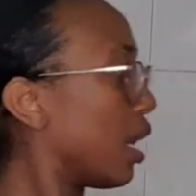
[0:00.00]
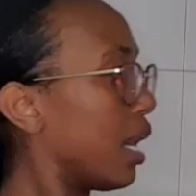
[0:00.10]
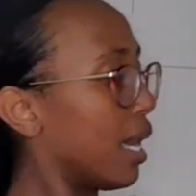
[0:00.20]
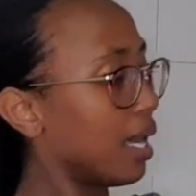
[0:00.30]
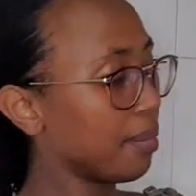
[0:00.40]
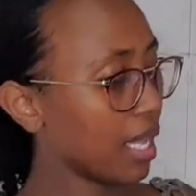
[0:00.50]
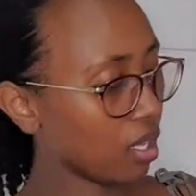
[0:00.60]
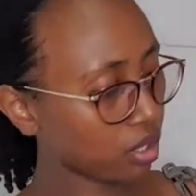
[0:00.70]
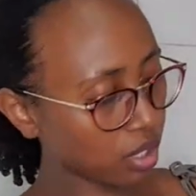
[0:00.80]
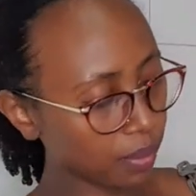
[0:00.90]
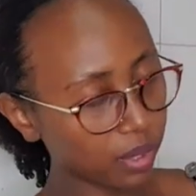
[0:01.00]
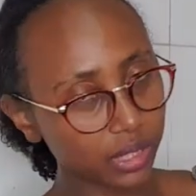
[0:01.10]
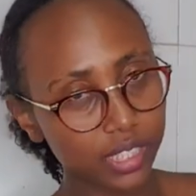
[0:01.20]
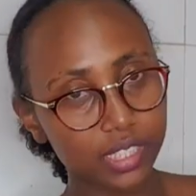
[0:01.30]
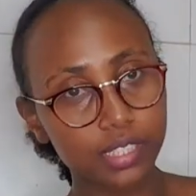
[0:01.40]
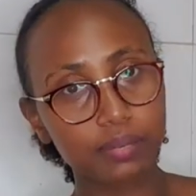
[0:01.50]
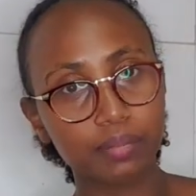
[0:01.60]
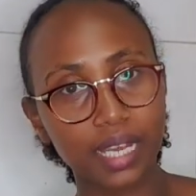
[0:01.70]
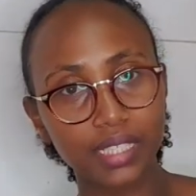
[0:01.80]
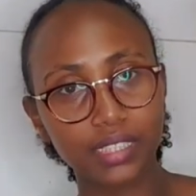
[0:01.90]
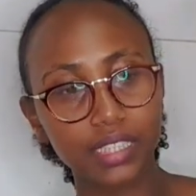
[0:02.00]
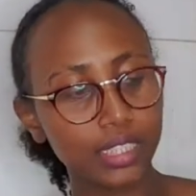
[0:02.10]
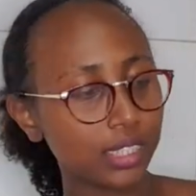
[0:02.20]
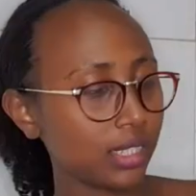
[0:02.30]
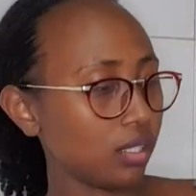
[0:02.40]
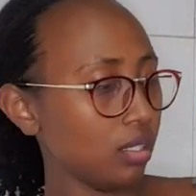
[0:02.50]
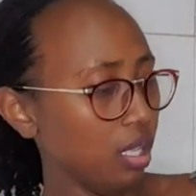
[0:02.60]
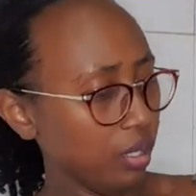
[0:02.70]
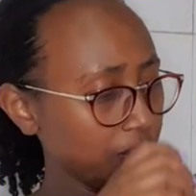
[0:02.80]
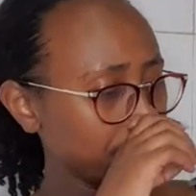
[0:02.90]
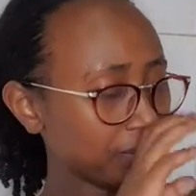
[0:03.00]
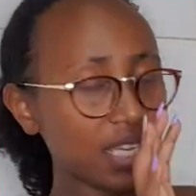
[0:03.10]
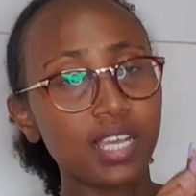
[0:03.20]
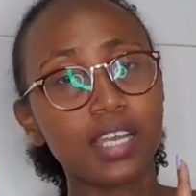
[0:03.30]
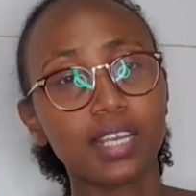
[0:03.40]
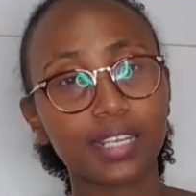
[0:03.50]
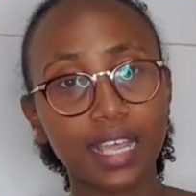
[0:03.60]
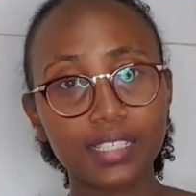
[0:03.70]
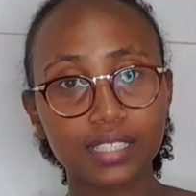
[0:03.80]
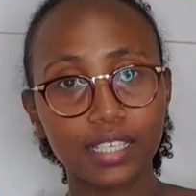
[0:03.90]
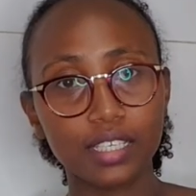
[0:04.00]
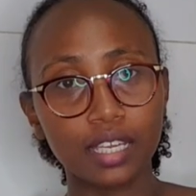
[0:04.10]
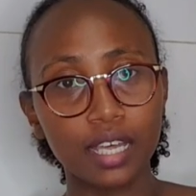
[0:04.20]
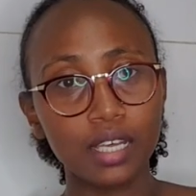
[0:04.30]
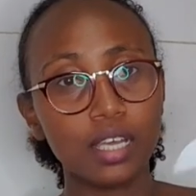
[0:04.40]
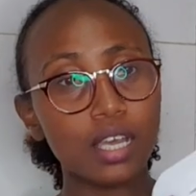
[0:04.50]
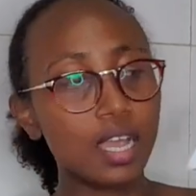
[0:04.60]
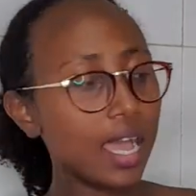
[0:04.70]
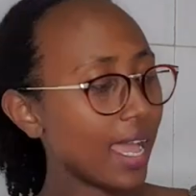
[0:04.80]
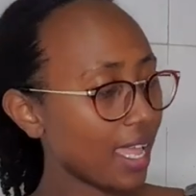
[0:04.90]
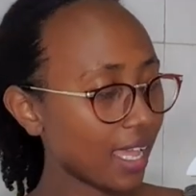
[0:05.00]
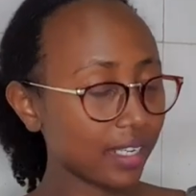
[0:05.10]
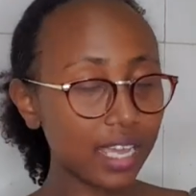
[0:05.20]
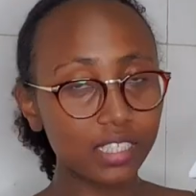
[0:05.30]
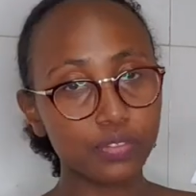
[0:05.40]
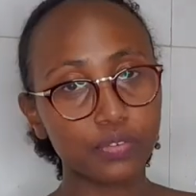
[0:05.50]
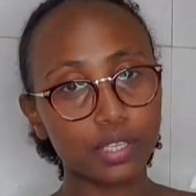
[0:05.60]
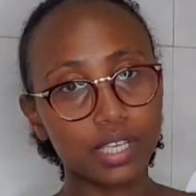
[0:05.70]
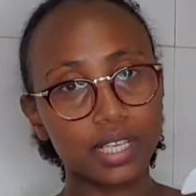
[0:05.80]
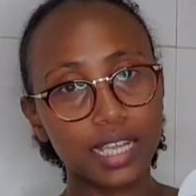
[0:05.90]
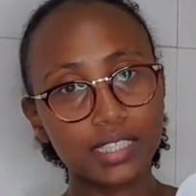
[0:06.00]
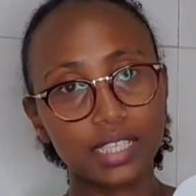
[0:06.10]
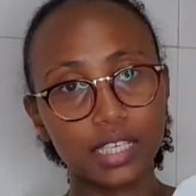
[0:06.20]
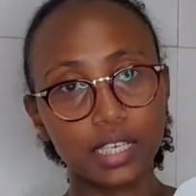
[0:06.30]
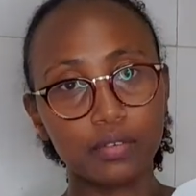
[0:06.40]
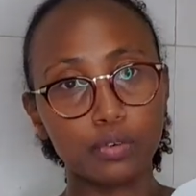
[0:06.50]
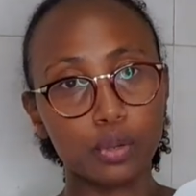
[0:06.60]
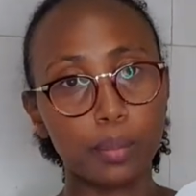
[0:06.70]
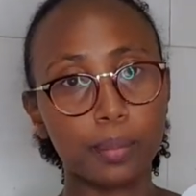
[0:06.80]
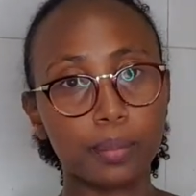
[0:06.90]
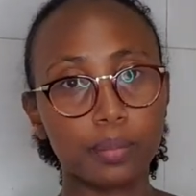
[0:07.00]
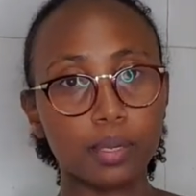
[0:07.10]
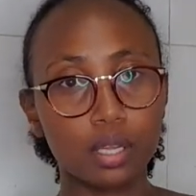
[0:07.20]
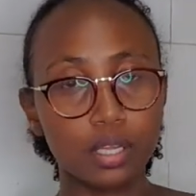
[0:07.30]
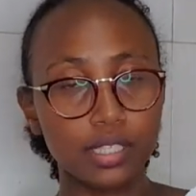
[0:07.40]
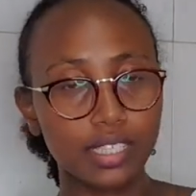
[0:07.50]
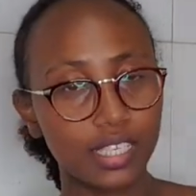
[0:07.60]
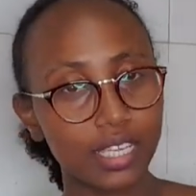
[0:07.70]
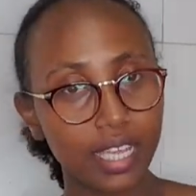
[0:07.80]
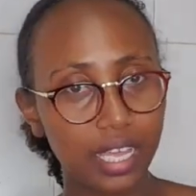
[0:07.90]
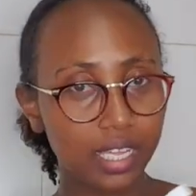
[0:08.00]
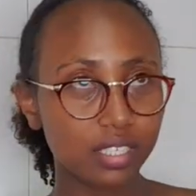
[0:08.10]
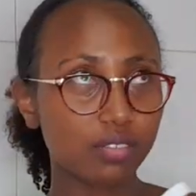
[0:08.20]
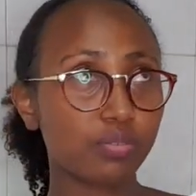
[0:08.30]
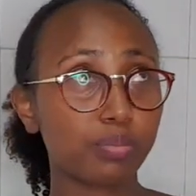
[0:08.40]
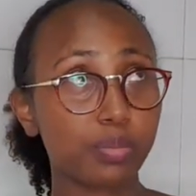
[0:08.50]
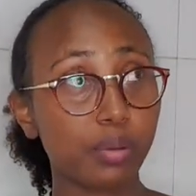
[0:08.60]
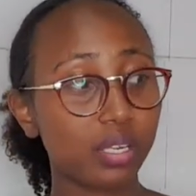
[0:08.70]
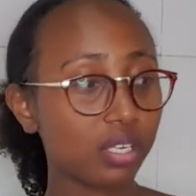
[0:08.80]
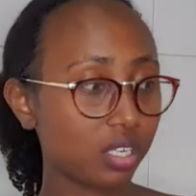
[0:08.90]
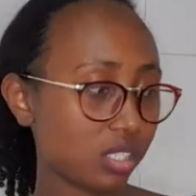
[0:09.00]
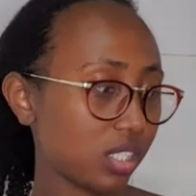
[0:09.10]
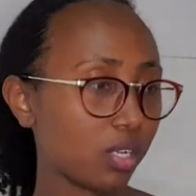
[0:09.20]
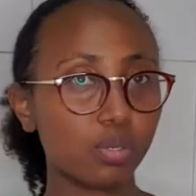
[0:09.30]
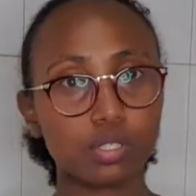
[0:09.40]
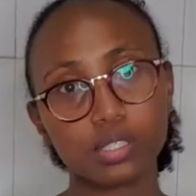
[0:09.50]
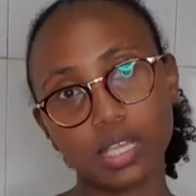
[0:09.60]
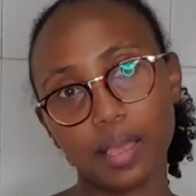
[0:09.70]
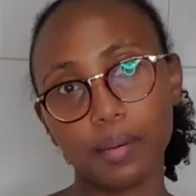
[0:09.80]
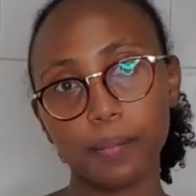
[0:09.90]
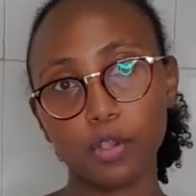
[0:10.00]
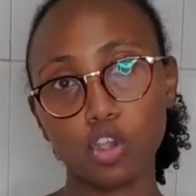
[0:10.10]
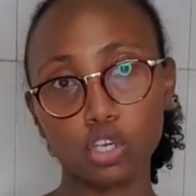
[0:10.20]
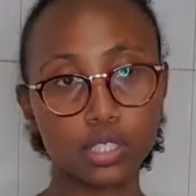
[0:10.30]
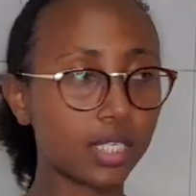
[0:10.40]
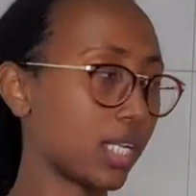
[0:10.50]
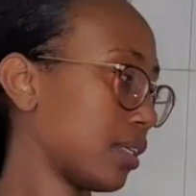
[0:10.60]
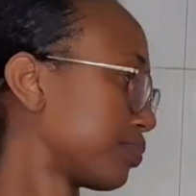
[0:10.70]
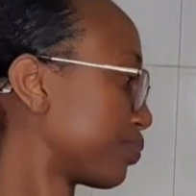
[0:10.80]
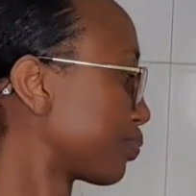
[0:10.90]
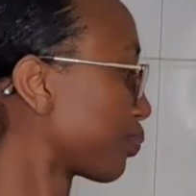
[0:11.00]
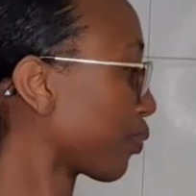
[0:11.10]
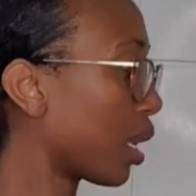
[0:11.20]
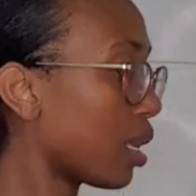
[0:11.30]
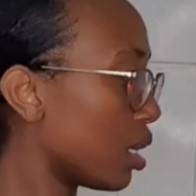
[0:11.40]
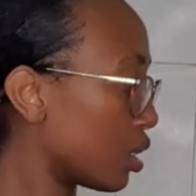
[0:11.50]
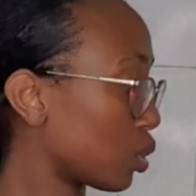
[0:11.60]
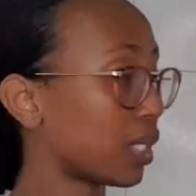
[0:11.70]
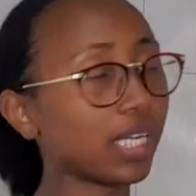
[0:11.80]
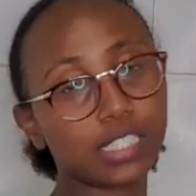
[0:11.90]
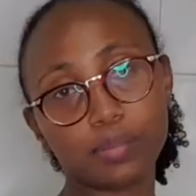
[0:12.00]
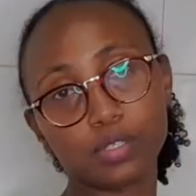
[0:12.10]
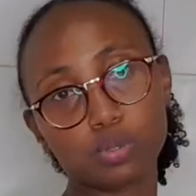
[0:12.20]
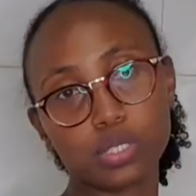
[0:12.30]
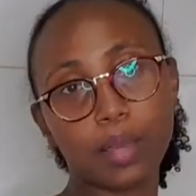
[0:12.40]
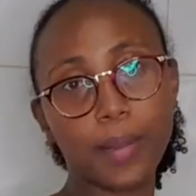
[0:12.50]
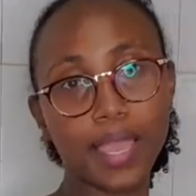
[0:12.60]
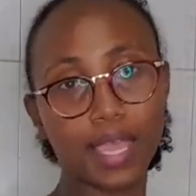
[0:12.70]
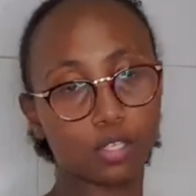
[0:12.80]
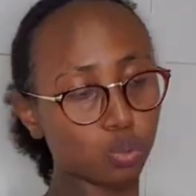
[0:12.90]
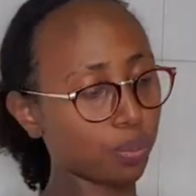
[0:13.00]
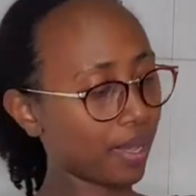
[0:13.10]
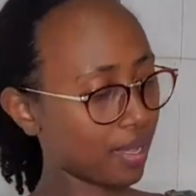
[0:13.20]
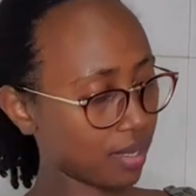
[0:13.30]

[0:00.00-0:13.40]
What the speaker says: I also bought this Magni glass cleaner. I had asked for the glass cleaner from EASTLEIGH, and the one in EASTLEIGH was costly, so I got to buy a super.